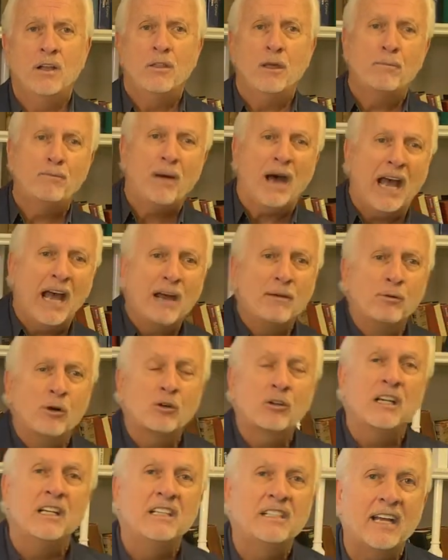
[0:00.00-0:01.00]
The Bible
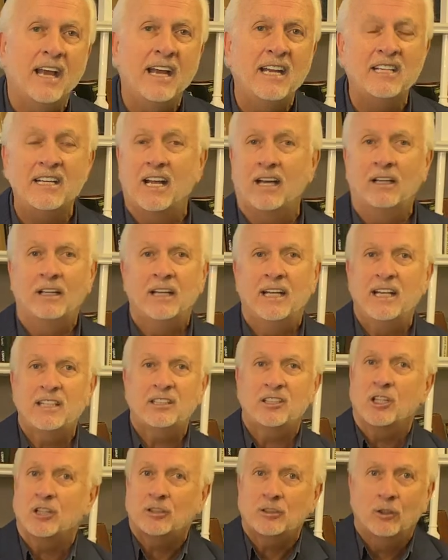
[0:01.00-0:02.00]
contains,
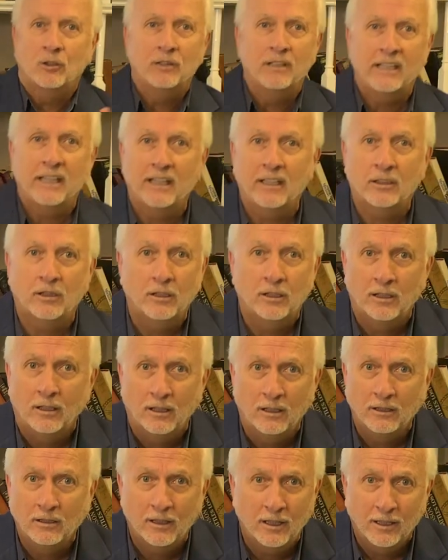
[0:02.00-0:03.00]
it's just going to get
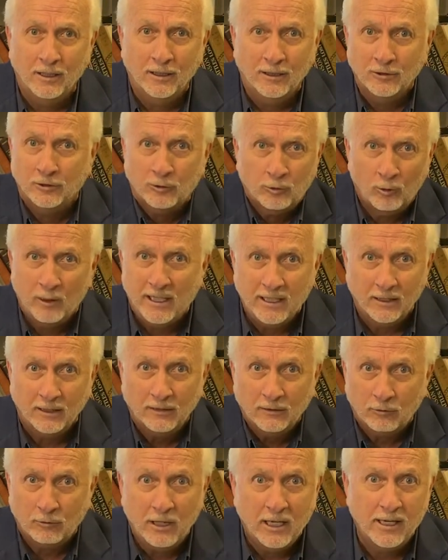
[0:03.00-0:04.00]
gooder and gooder and sweeter
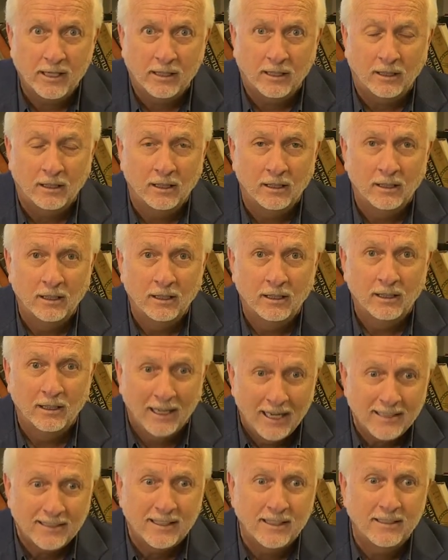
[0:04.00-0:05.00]
and sweeter.
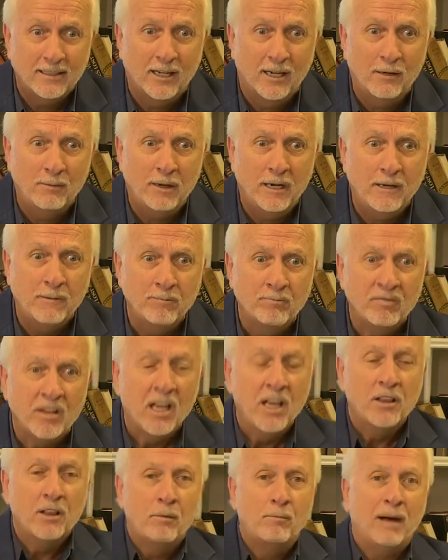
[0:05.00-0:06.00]
Listen to me.
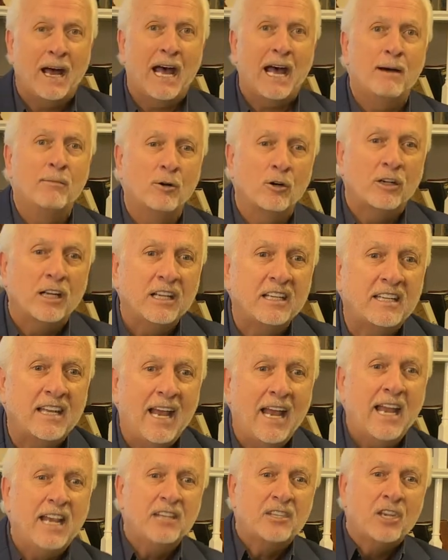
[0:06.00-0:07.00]
The Bible
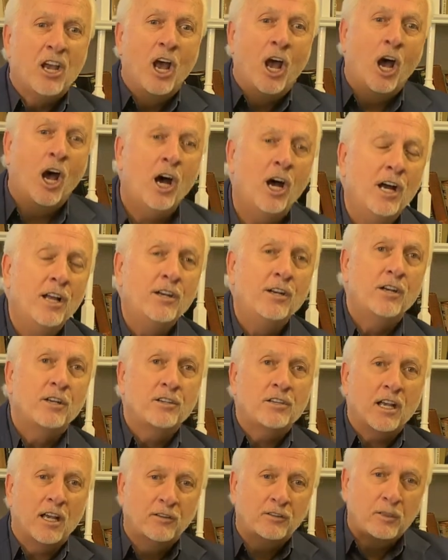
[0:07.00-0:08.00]
contains
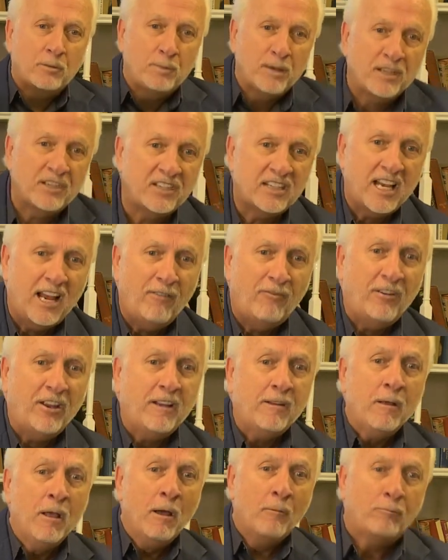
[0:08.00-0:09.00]
hundreds of specific
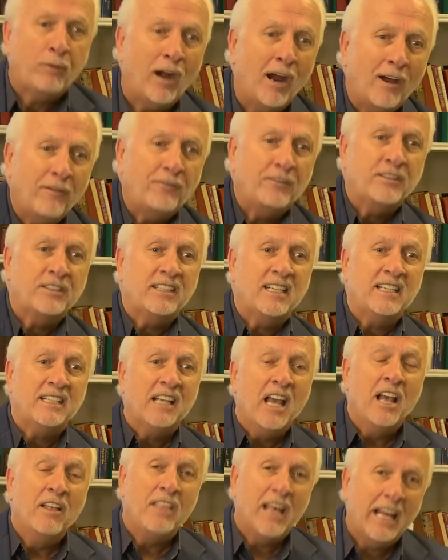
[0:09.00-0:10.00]
prophecies
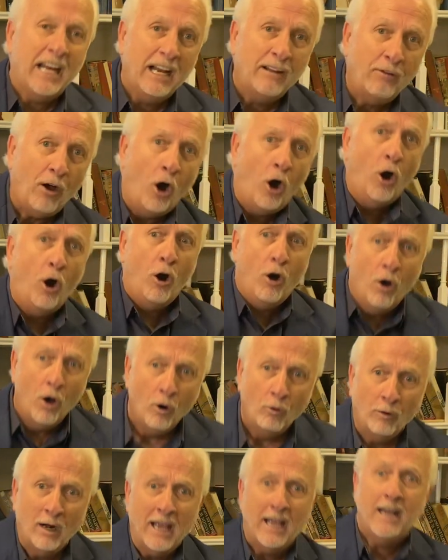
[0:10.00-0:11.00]
that have
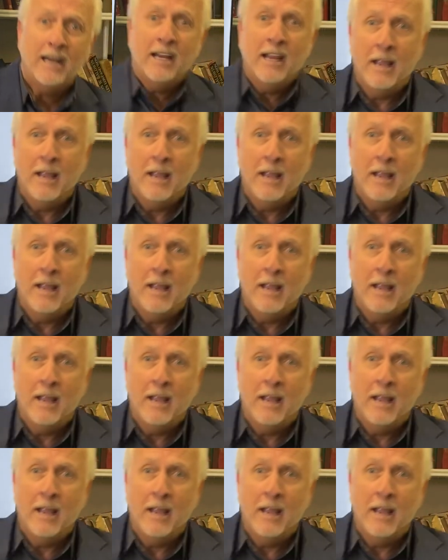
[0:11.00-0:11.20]
already